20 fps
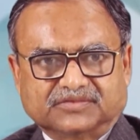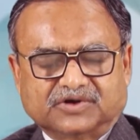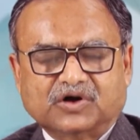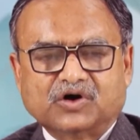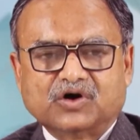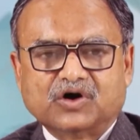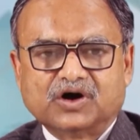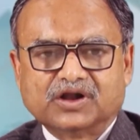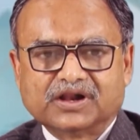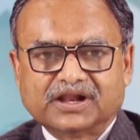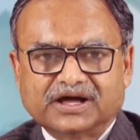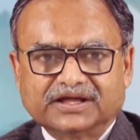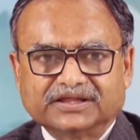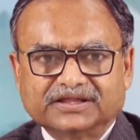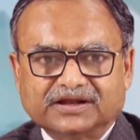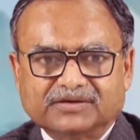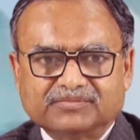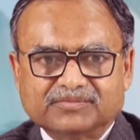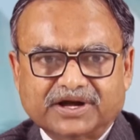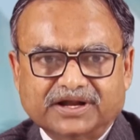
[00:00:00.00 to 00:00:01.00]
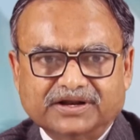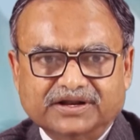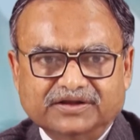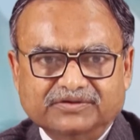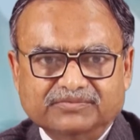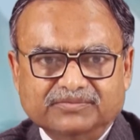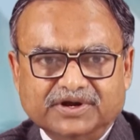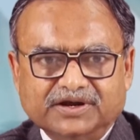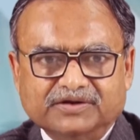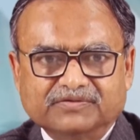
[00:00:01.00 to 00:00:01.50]
All other
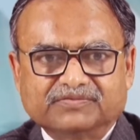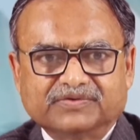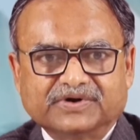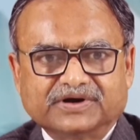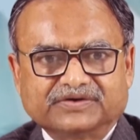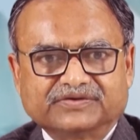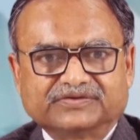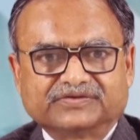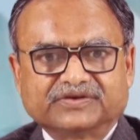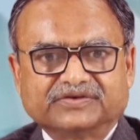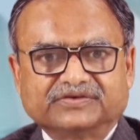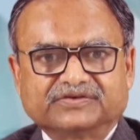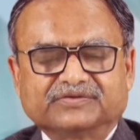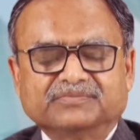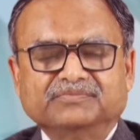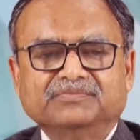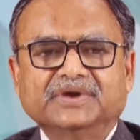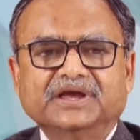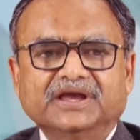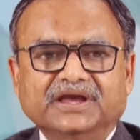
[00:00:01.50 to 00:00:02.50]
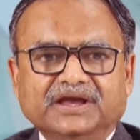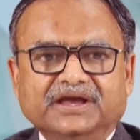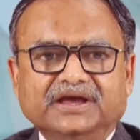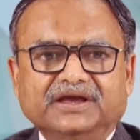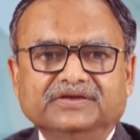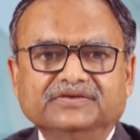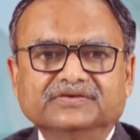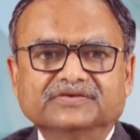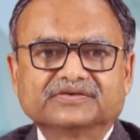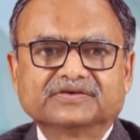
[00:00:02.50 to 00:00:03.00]
management functions
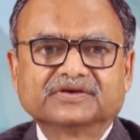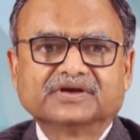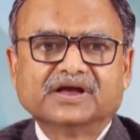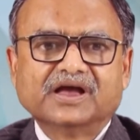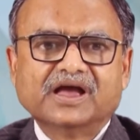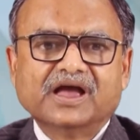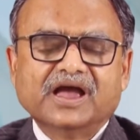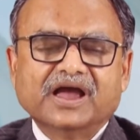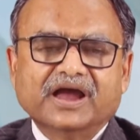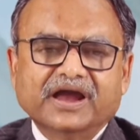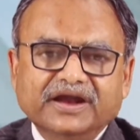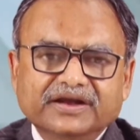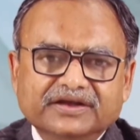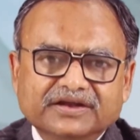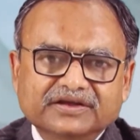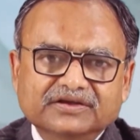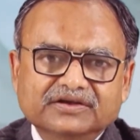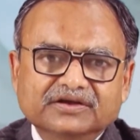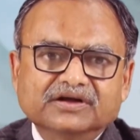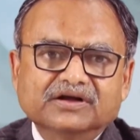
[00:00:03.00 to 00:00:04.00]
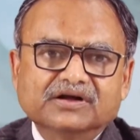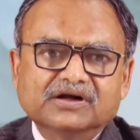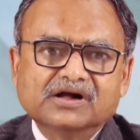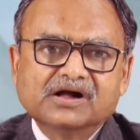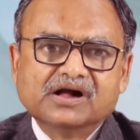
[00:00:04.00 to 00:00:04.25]
means it is